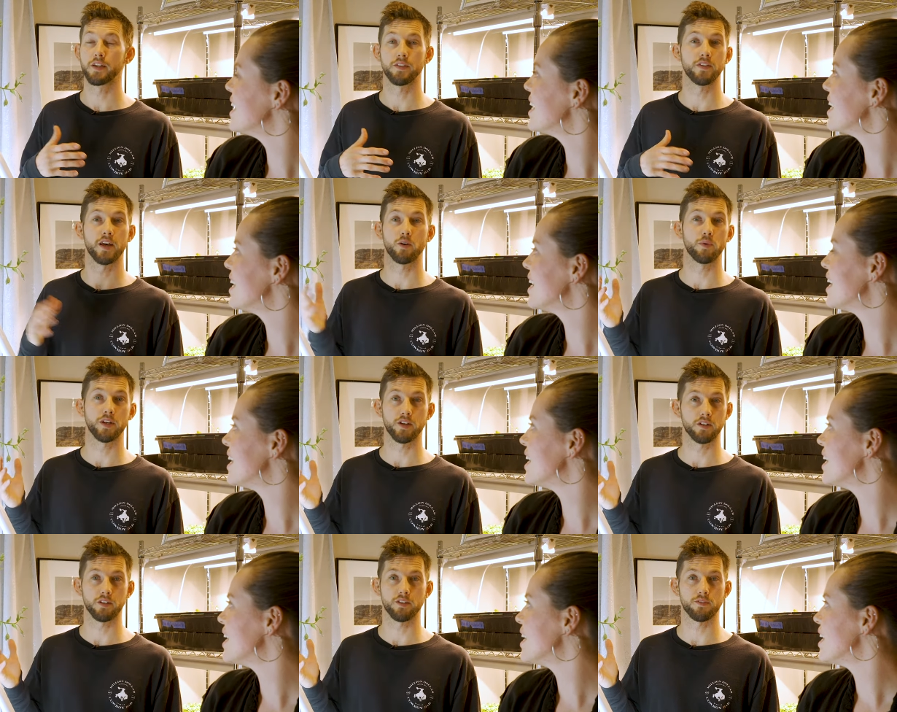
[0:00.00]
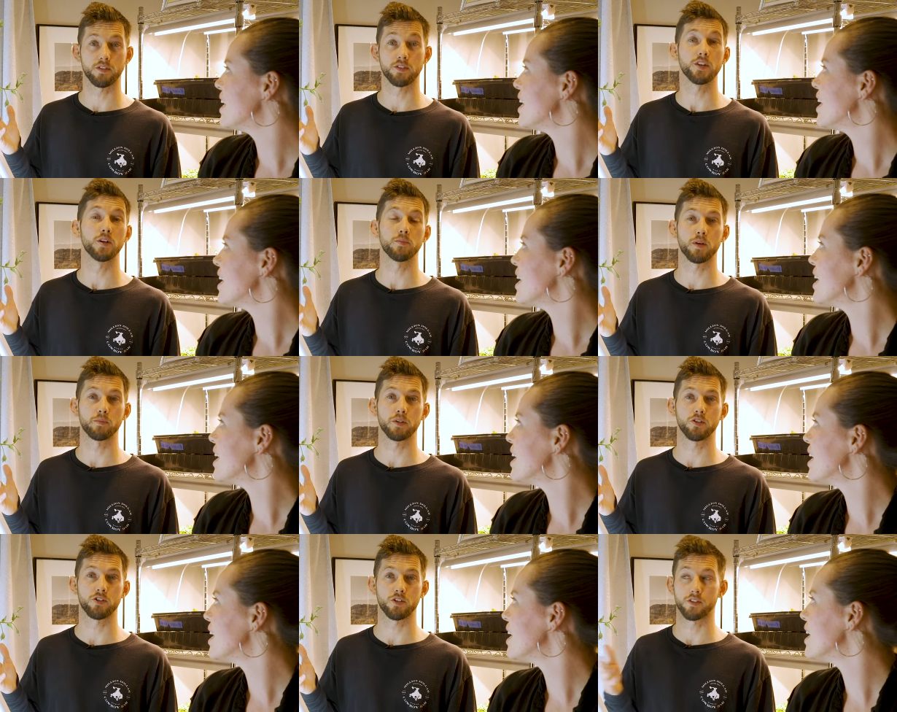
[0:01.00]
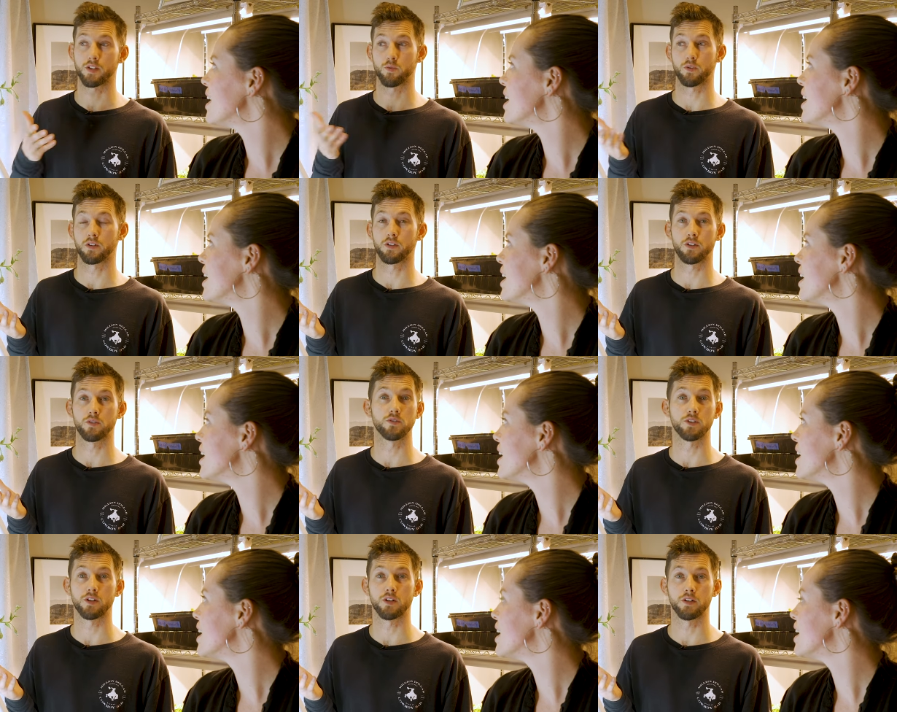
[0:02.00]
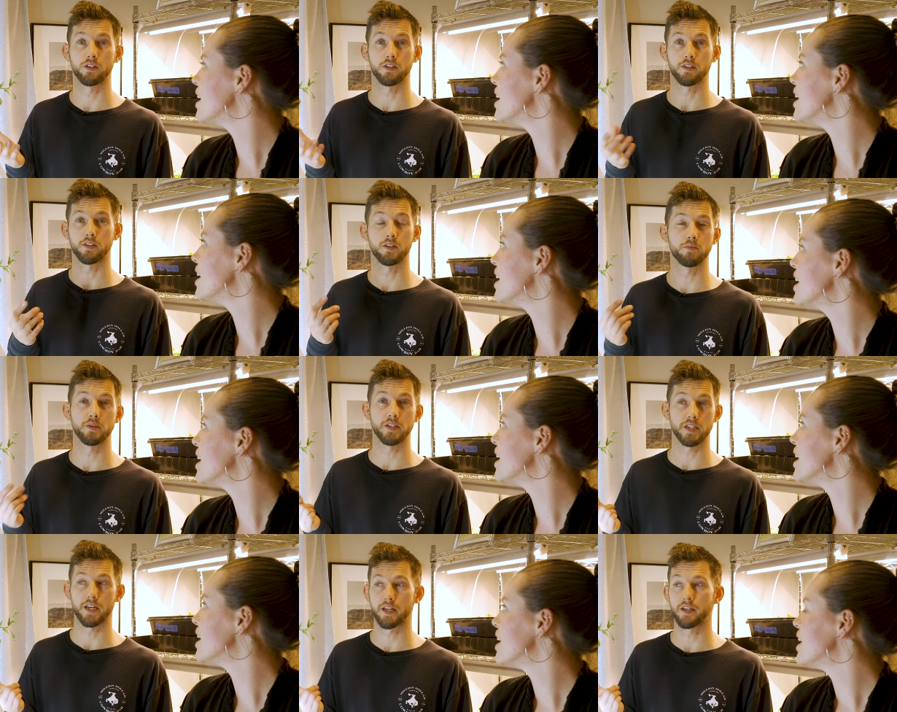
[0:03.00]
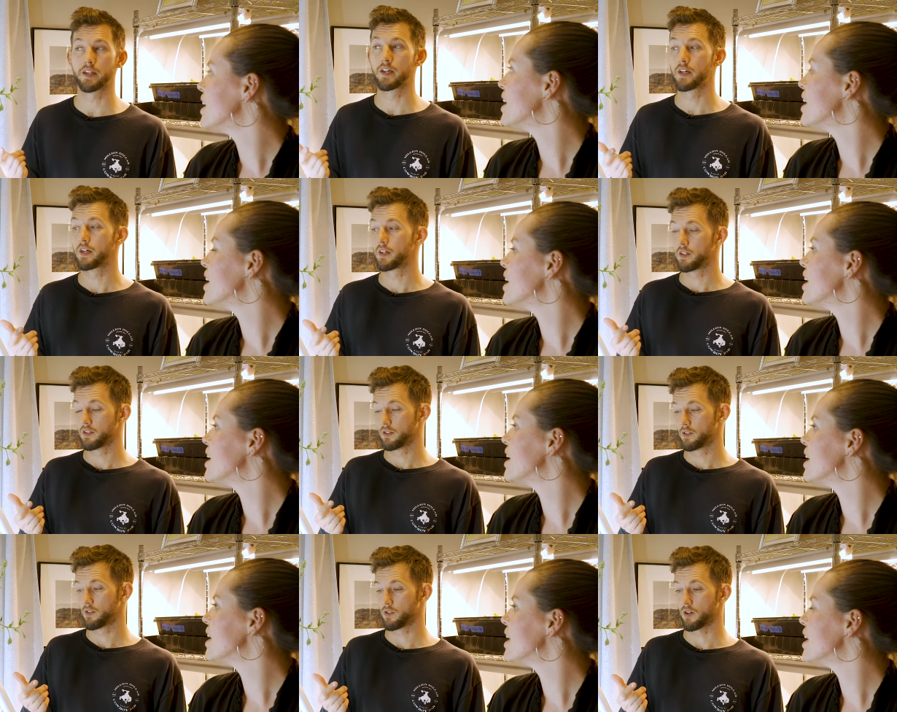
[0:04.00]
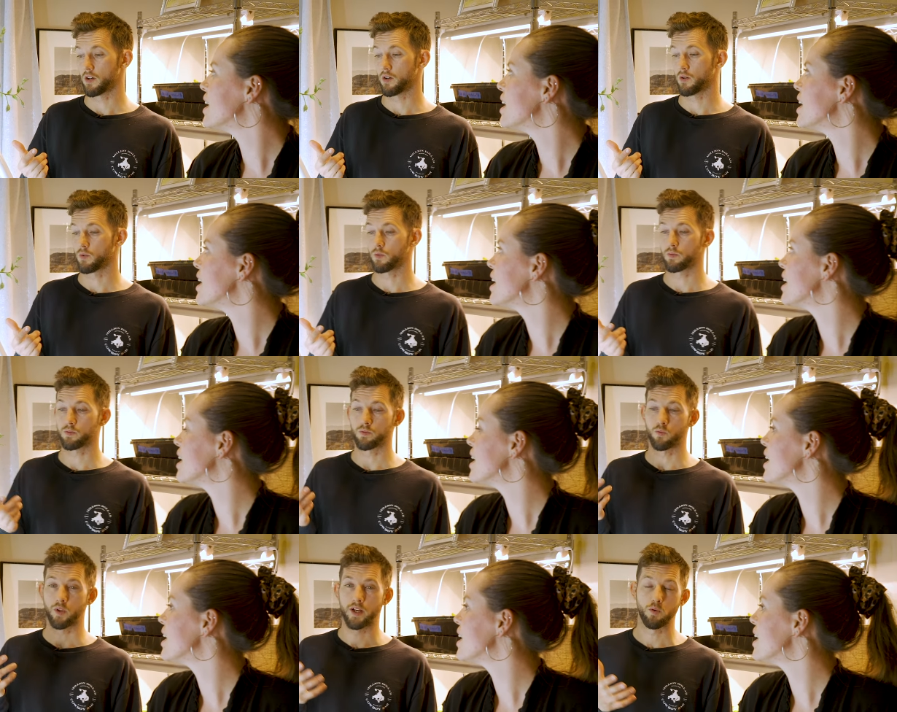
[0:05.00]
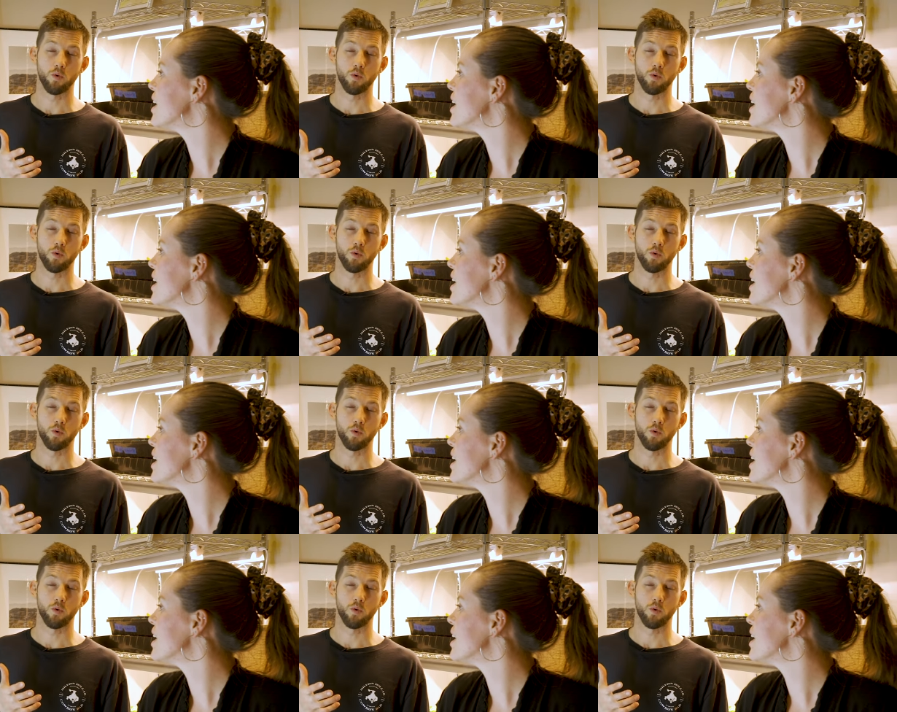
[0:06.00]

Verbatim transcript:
Speaker 1: that we couldn't even sell them that much because they wouldn't use it all and it'd be ah, dead. Gotcha. So like